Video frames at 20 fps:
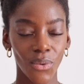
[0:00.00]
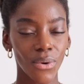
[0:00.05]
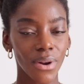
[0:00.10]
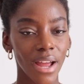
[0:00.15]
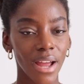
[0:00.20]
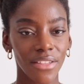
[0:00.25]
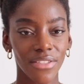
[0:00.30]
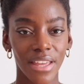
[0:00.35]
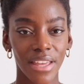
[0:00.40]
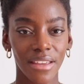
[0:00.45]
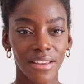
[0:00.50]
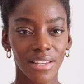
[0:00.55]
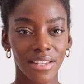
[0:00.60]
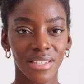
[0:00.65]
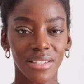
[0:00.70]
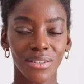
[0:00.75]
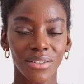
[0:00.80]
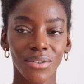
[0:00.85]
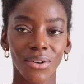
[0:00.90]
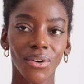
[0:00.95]
all I think
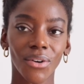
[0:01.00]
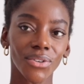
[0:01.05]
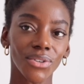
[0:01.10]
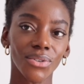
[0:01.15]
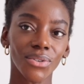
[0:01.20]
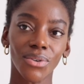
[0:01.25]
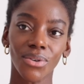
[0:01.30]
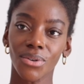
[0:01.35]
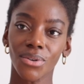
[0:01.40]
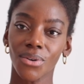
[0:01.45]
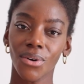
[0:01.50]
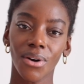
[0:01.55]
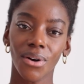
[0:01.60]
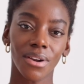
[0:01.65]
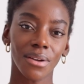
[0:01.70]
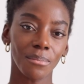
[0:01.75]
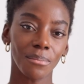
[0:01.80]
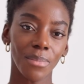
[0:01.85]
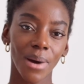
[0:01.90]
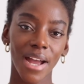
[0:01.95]
is, God, you could have got
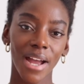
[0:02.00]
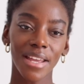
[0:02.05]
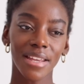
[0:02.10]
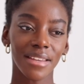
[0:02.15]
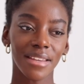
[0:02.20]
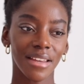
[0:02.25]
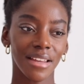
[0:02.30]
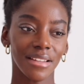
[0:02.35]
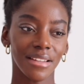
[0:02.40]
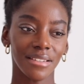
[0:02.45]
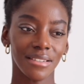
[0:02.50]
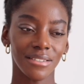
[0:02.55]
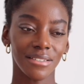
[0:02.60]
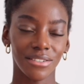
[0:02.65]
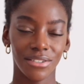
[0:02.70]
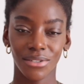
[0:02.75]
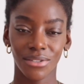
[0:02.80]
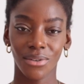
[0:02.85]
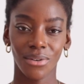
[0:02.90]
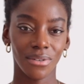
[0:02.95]
on a bike and
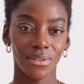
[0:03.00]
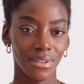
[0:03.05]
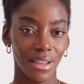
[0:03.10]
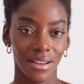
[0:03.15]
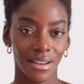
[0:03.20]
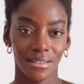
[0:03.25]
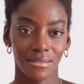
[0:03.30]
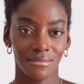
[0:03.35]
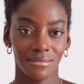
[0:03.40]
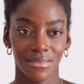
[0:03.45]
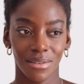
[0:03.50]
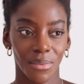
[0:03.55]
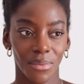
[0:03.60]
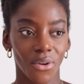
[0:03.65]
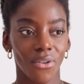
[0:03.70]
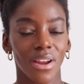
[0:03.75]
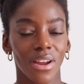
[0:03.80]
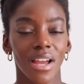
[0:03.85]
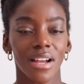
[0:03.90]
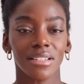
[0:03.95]
just got like some
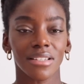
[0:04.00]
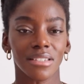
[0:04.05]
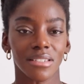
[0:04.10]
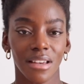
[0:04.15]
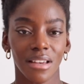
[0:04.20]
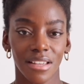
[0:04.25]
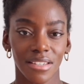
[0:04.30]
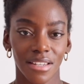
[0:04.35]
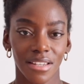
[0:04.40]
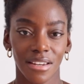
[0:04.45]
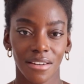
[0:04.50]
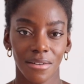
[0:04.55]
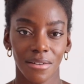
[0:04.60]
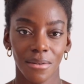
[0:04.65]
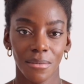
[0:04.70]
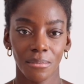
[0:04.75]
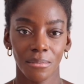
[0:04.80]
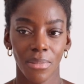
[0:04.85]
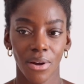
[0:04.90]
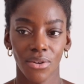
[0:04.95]
great exercise in,
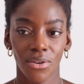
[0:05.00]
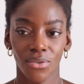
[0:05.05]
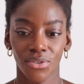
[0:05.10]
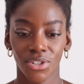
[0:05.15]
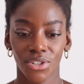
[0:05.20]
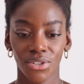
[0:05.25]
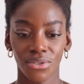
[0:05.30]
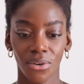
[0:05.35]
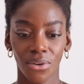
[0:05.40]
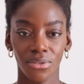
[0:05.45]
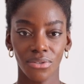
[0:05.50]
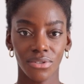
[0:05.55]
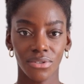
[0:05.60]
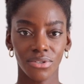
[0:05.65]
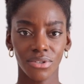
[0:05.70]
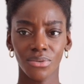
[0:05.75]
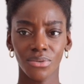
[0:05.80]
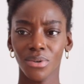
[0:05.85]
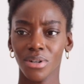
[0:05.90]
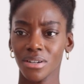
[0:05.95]
but you're just on the
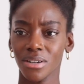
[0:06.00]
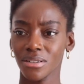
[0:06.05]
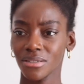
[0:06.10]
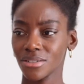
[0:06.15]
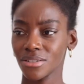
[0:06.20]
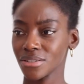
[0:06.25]
scooter,